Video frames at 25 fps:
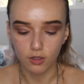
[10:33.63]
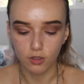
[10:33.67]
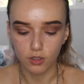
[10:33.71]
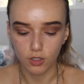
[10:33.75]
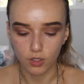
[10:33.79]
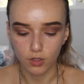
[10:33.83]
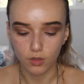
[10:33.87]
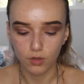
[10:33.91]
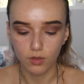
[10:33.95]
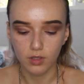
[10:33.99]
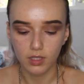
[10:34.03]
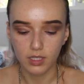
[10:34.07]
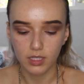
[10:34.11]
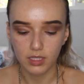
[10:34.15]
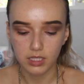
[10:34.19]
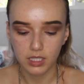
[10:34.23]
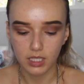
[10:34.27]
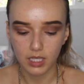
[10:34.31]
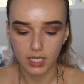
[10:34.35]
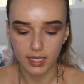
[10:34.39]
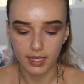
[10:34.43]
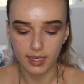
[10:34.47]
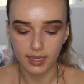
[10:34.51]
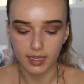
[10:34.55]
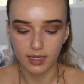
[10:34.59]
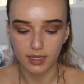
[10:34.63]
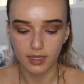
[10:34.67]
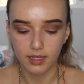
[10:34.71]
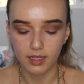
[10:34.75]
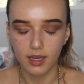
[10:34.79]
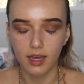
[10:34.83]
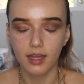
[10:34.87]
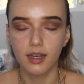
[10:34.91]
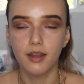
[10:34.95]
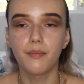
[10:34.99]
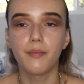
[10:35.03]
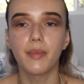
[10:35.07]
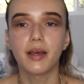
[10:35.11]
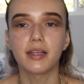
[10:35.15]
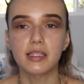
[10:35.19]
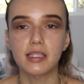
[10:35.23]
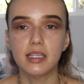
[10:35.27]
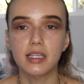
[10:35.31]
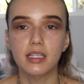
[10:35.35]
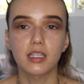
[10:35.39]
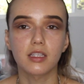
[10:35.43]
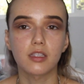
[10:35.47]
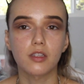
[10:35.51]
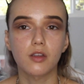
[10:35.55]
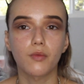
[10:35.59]
do that's like kind of
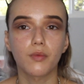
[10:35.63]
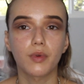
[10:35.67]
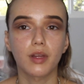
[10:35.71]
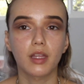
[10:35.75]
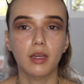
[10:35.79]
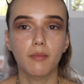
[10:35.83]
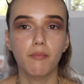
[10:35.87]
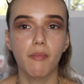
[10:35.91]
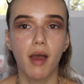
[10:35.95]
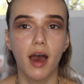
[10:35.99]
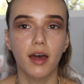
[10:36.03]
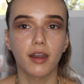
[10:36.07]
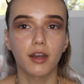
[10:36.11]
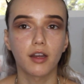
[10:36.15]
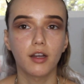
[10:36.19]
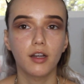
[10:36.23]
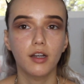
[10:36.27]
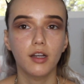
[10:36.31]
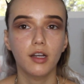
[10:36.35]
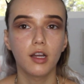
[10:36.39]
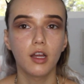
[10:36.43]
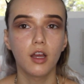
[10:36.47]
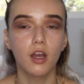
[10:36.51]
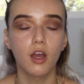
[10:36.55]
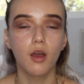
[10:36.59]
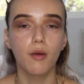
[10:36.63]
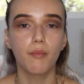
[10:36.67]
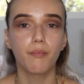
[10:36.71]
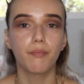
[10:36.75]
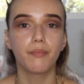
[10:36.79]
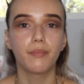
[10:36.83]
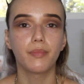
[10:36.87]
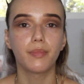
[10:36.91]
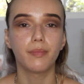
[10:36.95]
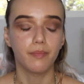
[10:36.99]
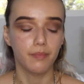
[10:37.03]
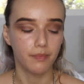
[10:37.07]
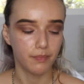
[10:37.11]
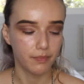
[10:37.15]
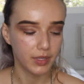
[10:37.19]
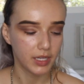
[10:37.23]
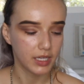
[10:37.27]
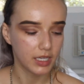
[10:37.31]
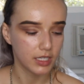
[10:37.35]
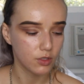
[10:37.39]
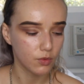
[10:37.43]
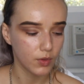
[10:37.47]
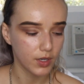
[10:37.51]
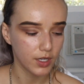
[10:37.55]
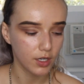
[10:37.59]
messy doesn't really matter,
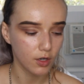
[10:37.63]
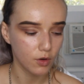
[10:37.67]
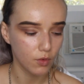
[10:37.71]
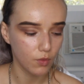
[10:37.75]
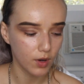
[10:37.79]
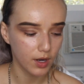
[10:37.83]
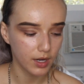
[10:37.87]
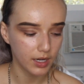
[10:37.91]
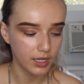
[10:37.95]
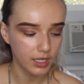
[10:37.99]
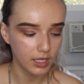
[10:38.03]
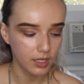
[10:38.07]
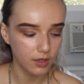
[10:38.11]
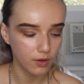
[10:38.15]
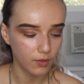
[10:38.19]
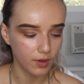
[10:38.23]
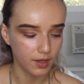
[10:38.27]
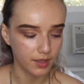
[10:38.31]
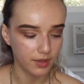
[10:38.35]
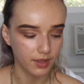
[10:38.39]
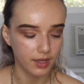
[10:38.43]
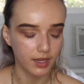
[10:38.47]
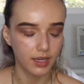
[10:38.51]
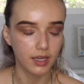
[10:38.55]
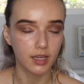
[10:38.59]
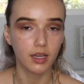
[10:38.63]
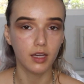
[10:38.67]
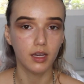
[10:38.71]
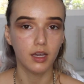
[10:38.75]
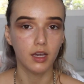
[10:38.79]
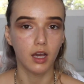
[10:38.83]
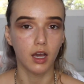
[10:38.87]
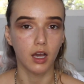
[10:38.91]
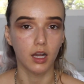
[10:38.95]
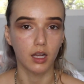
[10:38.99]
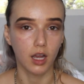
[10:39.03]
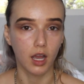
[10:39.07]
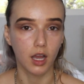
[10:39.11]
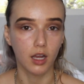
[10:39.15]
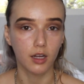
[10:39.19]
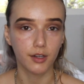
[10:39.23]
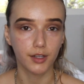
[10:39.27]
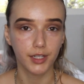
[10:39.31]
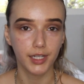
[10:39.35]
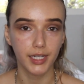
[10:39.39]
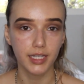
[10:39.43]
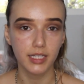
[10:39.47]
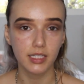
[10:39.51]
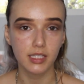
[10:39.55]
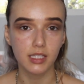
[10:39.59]
because when you're working with like a cut
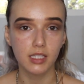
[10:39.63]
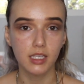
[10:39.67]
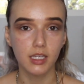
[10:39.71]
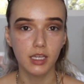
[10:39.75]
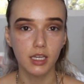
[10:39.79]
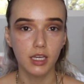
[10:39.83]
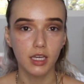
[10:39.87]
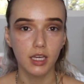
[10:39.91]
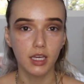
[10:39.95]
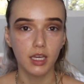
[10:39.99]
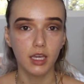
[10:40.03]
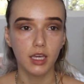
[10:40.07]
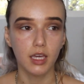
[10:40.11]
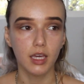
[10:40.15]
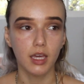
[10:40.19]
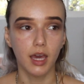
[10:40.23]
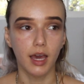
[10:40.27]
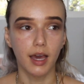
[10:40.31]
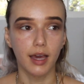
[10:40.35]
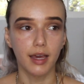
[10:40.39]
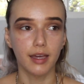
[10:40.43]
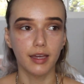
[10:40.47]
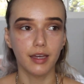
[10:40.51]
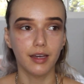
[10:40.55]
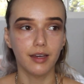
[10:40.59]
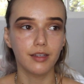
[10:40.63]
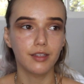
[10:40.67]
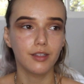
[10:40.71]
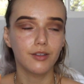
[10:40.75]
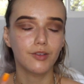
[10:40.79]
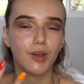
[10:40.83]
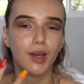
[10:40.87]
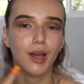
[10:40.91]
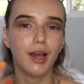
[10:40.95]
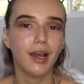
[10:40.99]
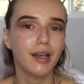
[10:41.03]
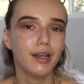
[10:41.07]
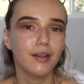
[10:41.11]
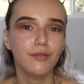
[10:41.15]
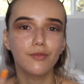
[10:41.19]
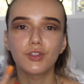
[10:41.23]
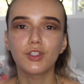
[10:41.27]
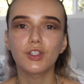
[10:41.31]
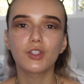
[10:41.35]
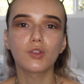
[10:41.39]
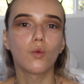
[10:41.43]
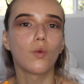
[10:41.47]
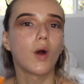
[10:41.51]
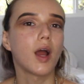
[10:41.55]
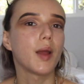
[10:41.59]
crease, you kind of
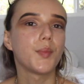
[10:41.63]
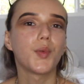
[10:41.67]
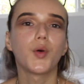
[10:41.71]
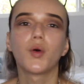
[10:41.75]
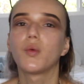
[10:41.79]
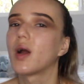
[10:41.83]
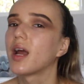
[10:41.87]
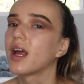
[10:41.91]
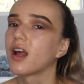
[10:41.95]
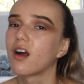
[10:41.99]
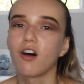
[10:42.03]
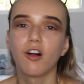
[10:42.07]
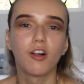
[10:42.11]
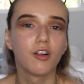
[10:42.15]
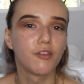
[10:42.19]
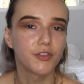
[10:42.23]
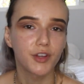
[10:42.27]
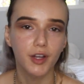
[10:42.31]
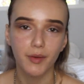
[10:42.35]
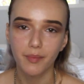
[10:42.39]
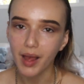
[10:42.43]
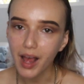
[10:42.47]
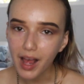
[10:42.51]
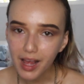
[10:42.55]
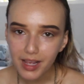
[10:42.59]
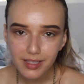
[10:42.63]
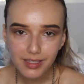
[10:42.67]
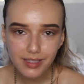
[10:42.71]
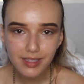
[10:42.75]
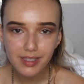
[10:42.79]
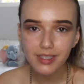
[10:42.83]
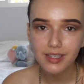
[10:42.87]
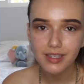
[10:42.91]
just wipe away all of your mess.